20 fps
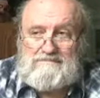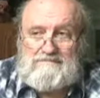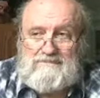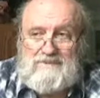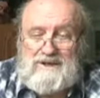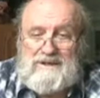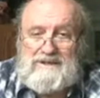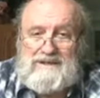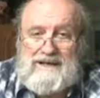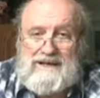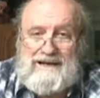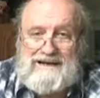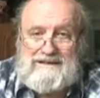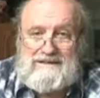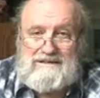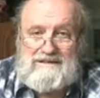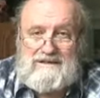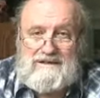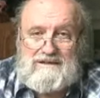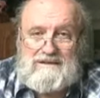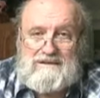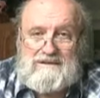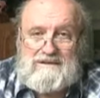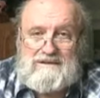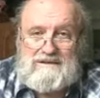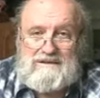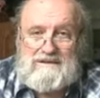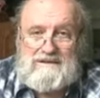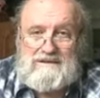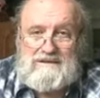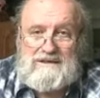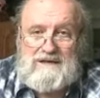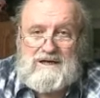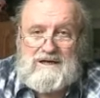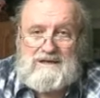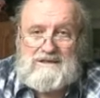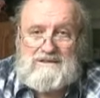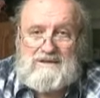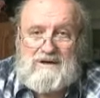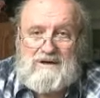attacks us,
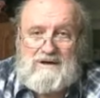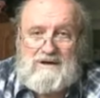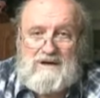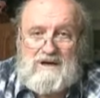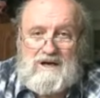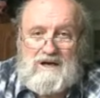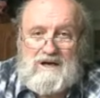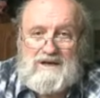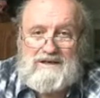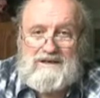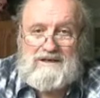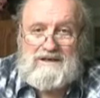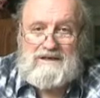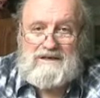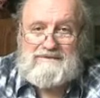attacks our idea